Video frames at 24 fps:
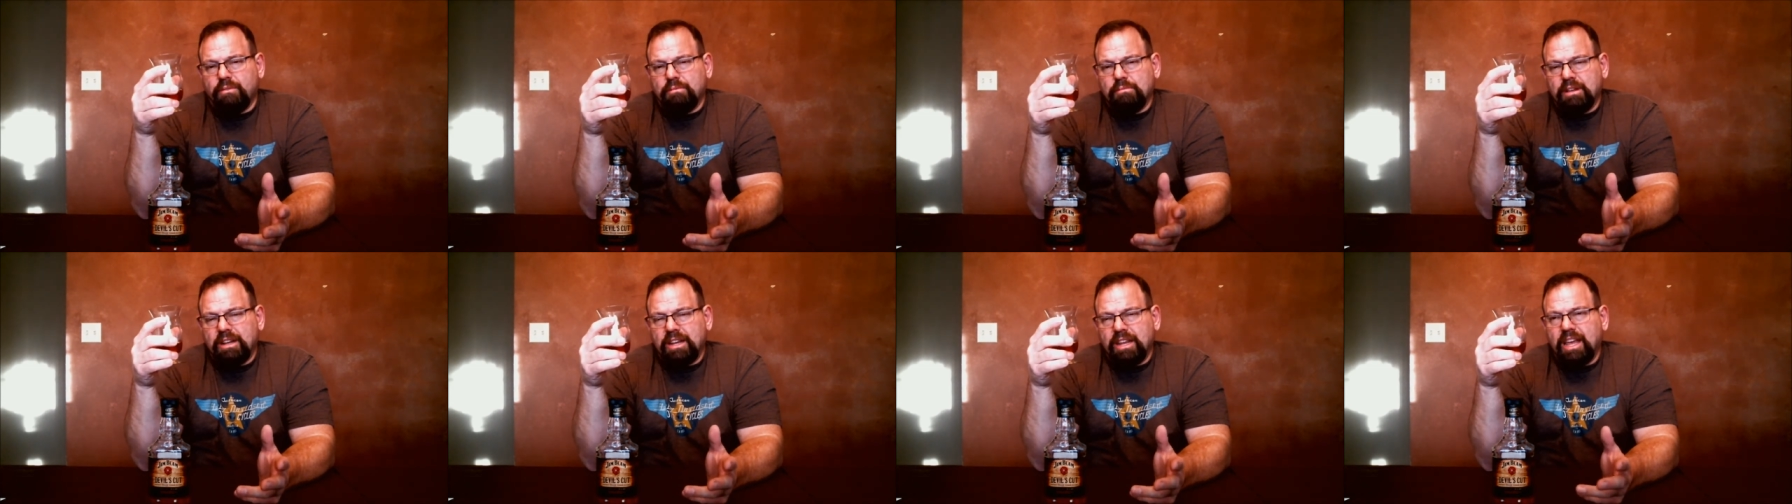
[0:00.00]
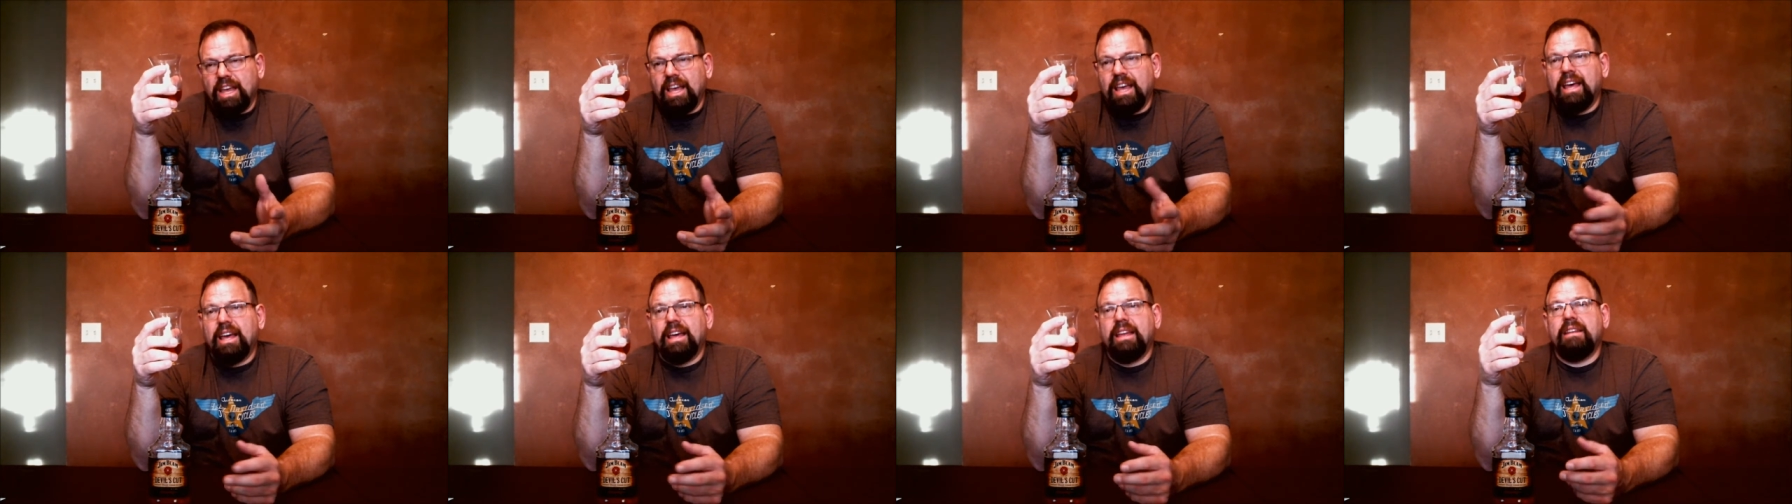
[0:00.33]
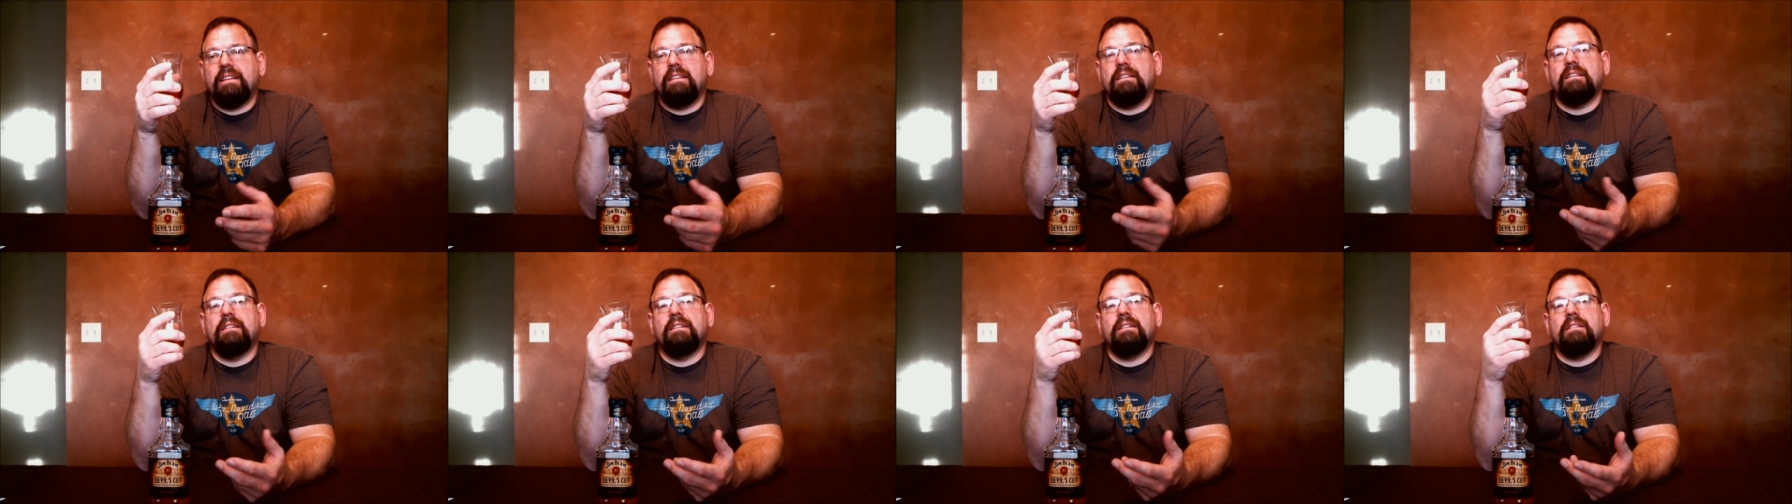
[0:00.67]
my dad
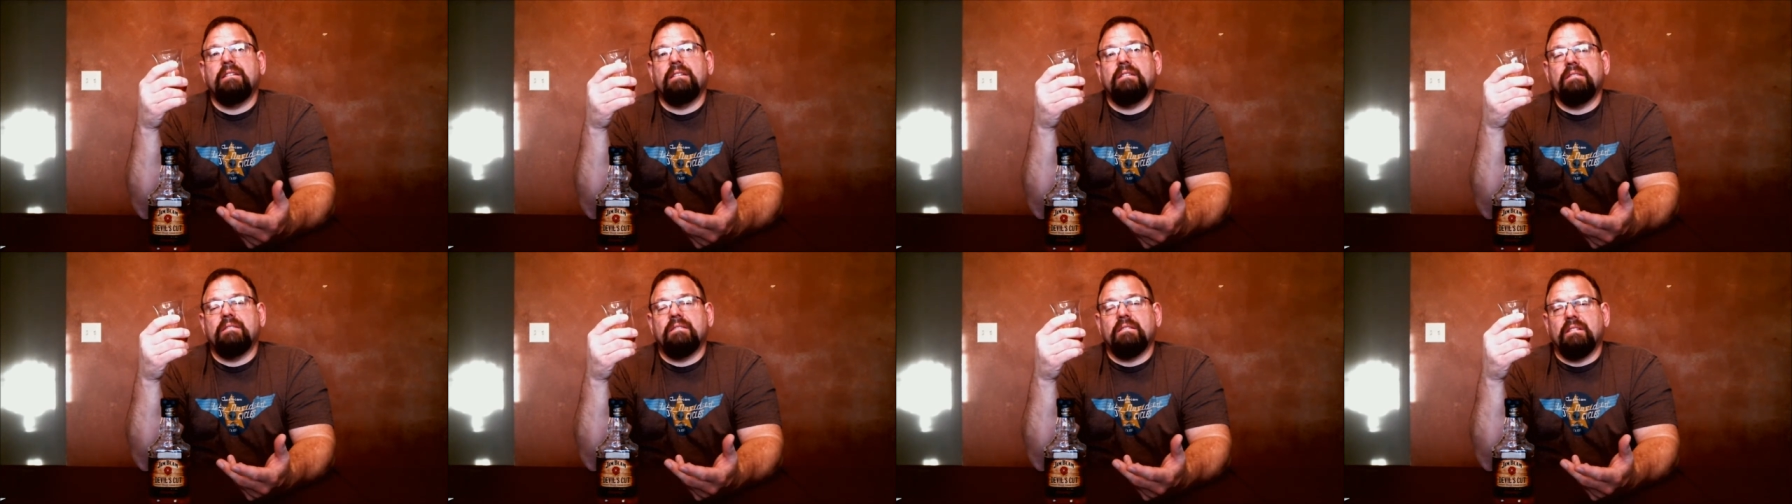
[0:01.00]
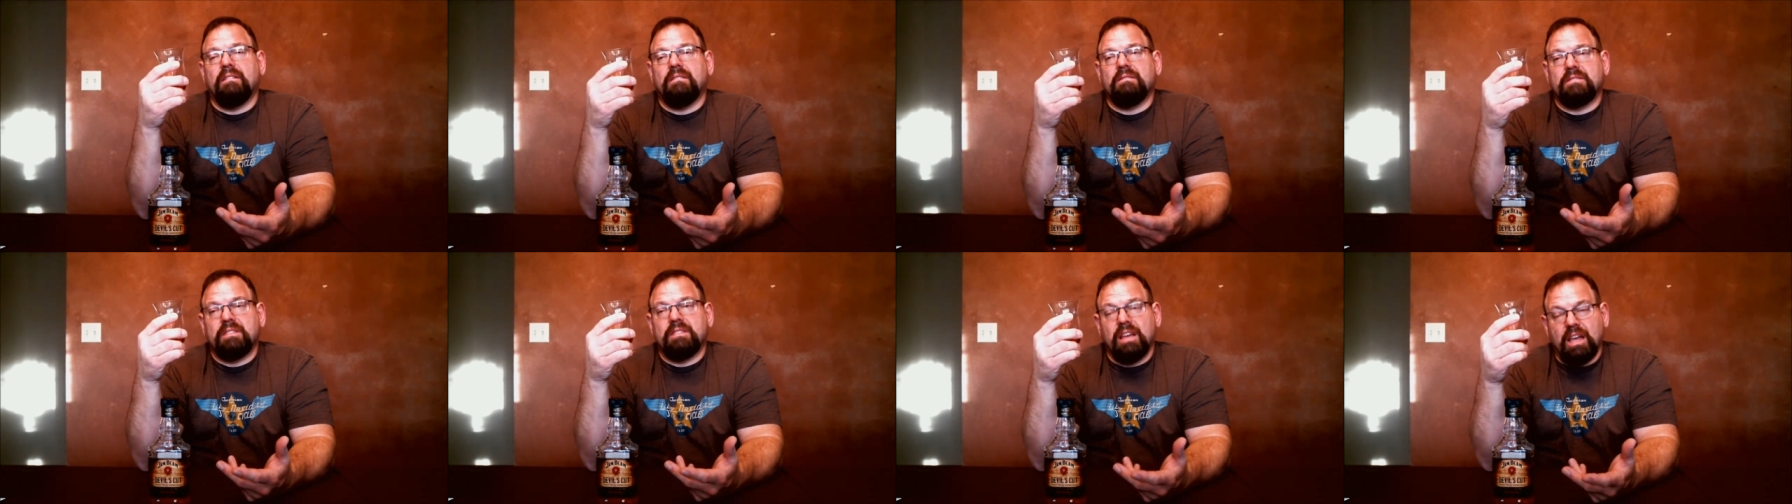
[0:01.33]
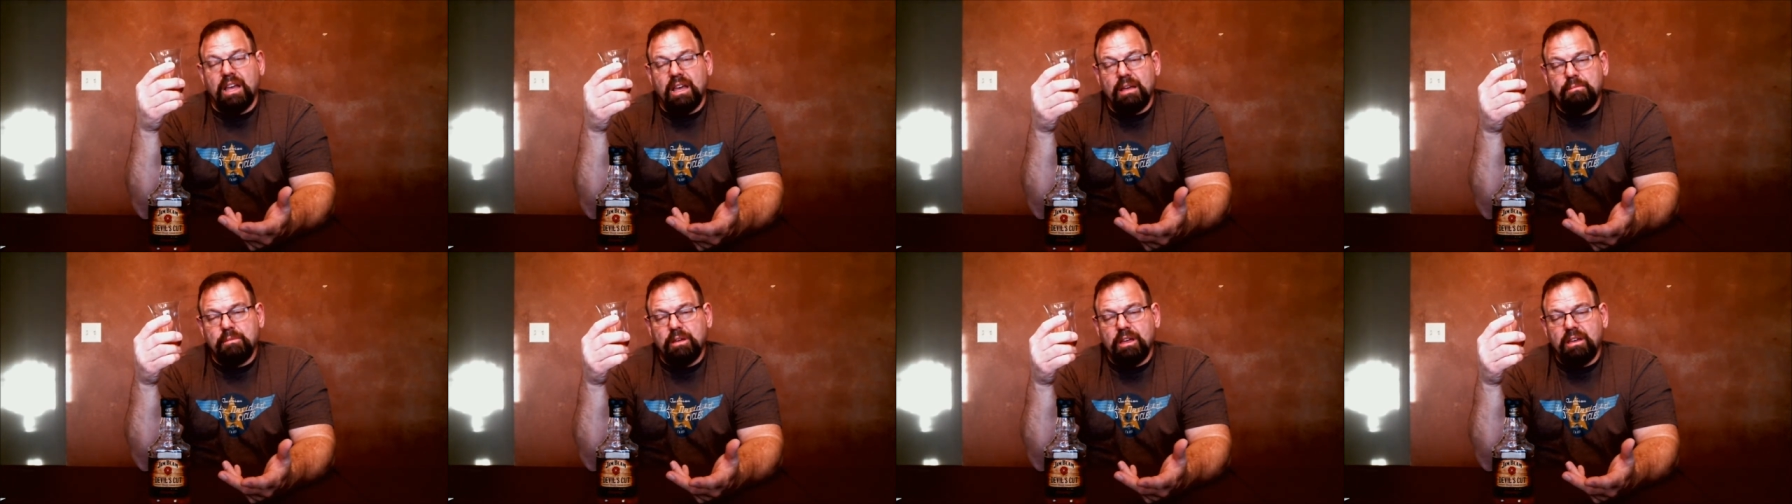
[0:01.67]
a long
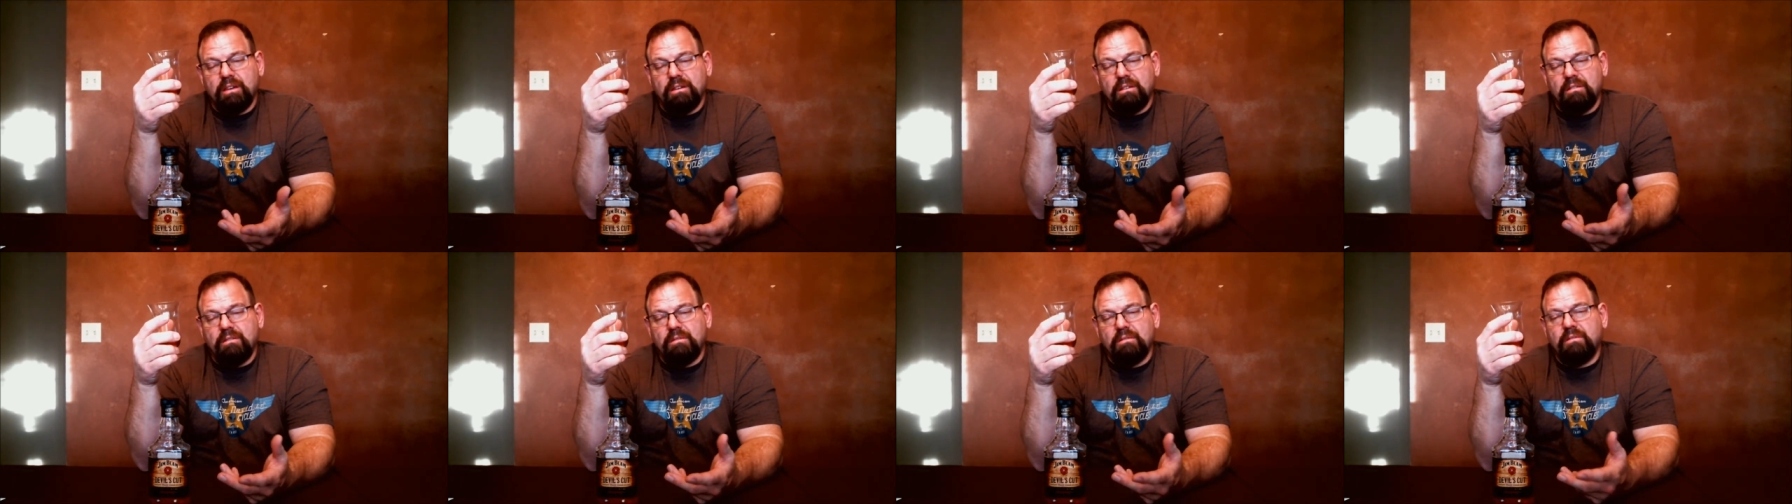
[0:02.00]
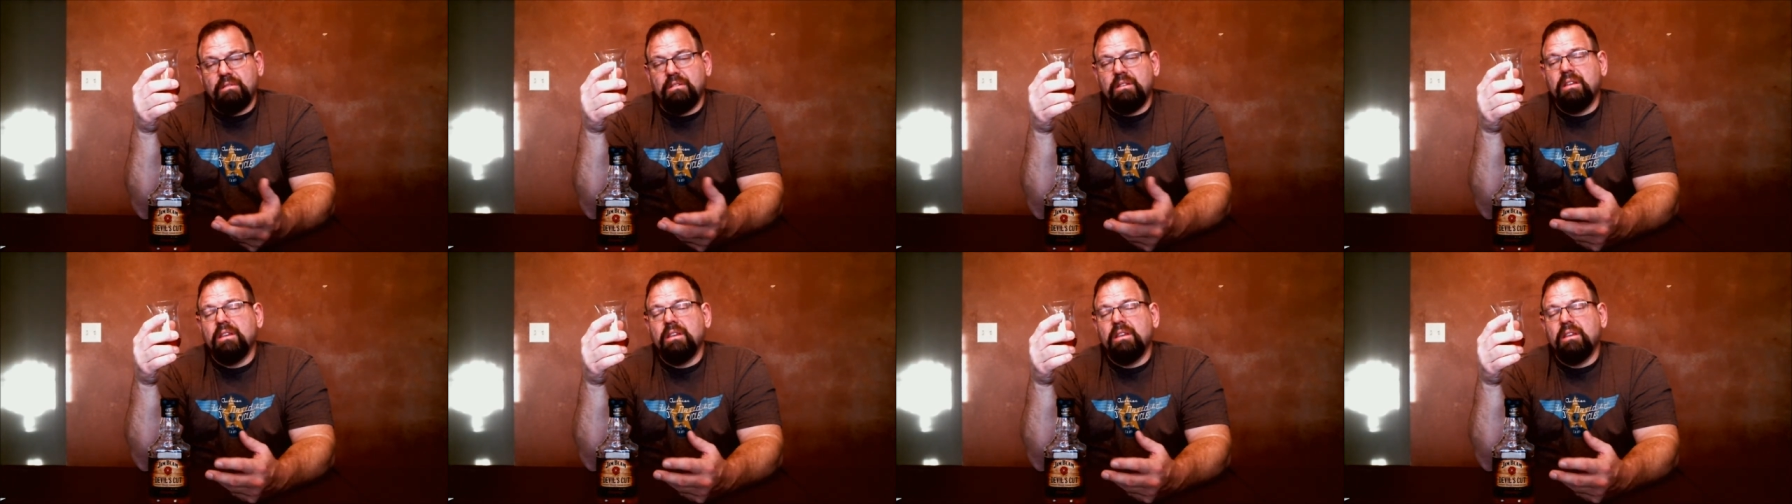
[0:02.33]
time ago.